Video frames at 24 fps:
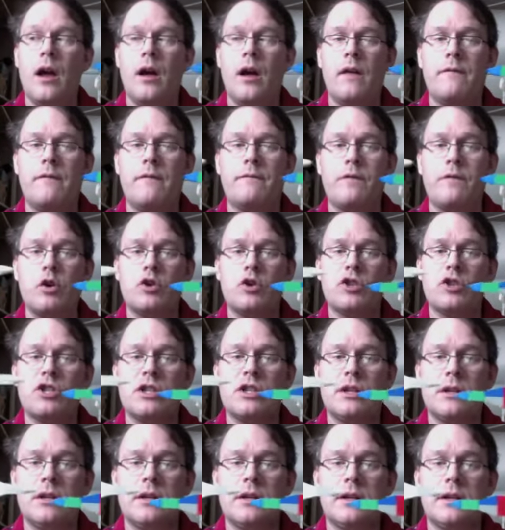First,
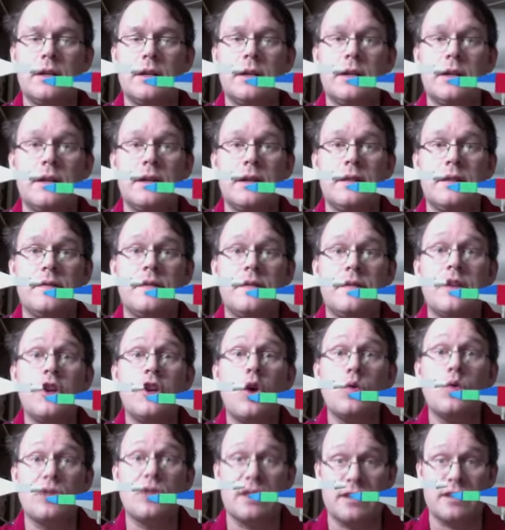the
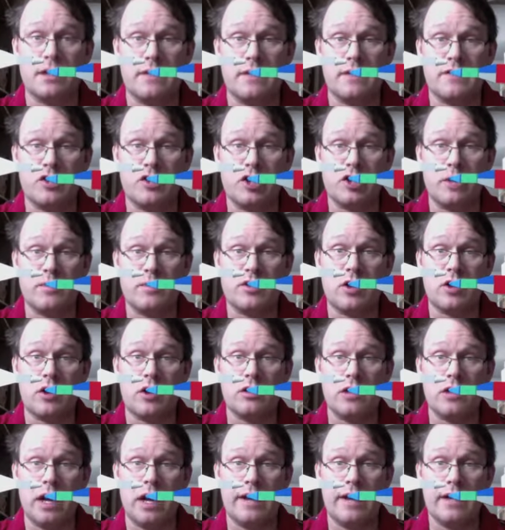noses of the ships are
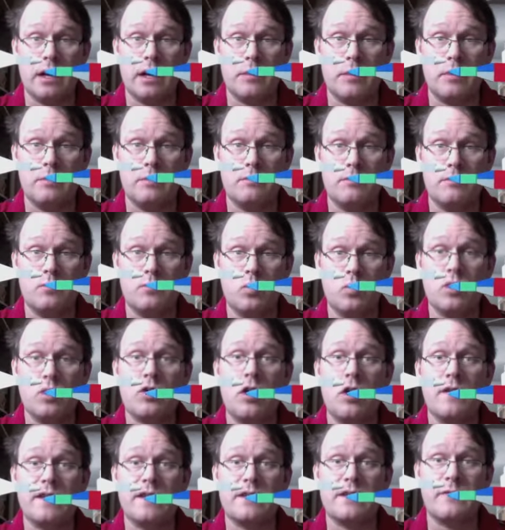lined up. We'll call
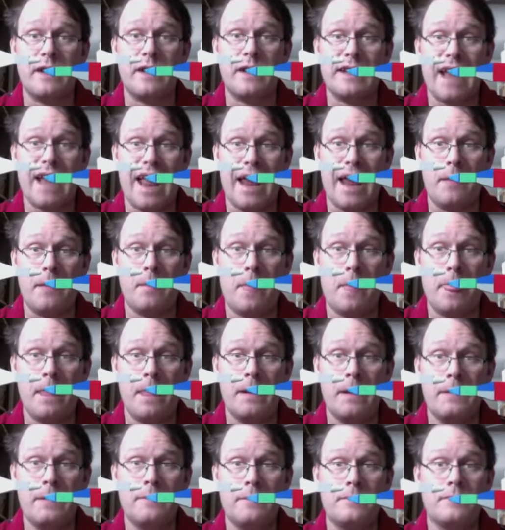this event A.
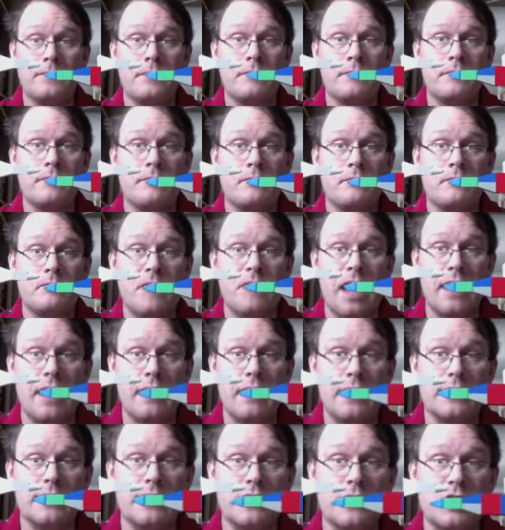Then,
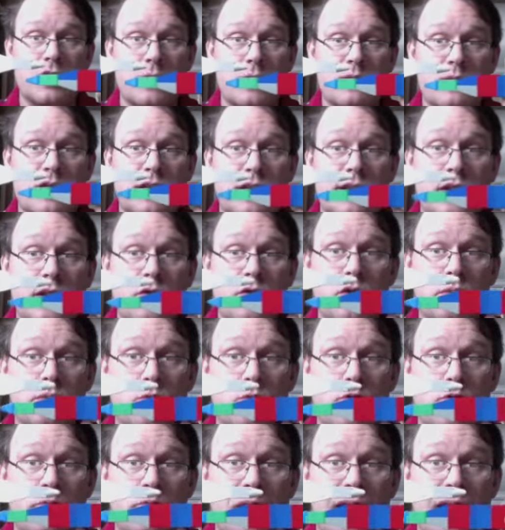as the ships continue to
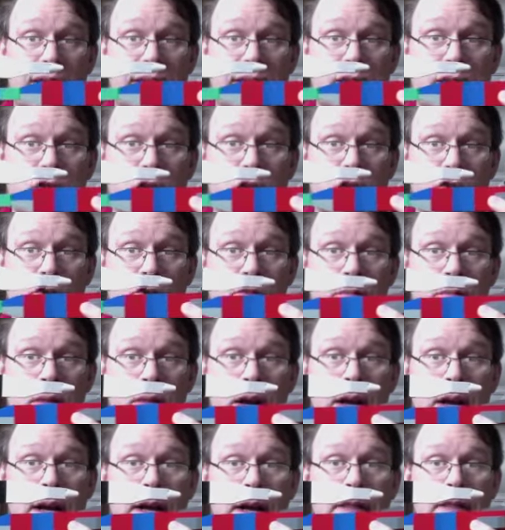move past each other,
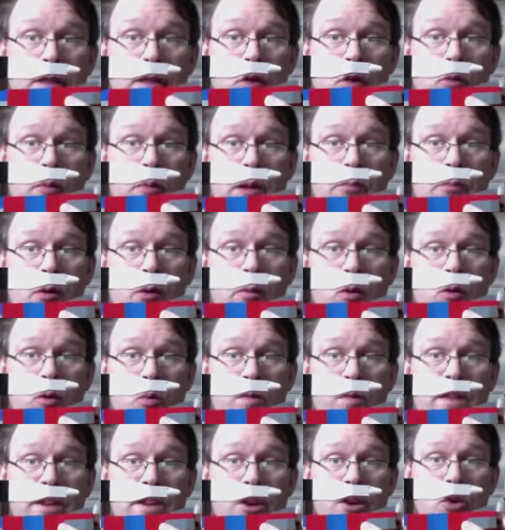there will be a moment when
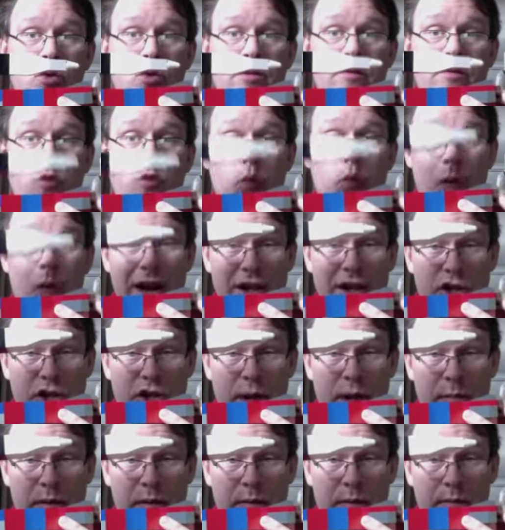the nose of the white
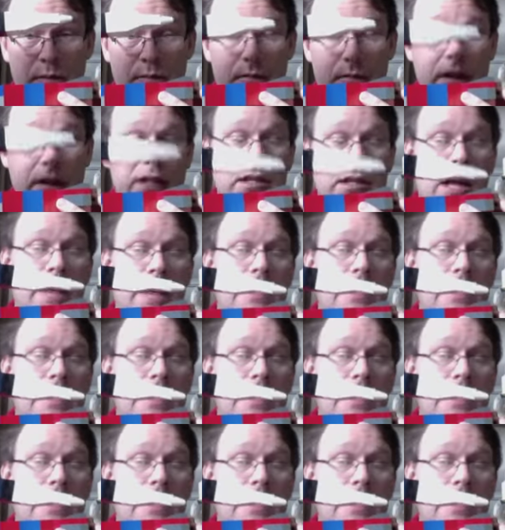ship is lined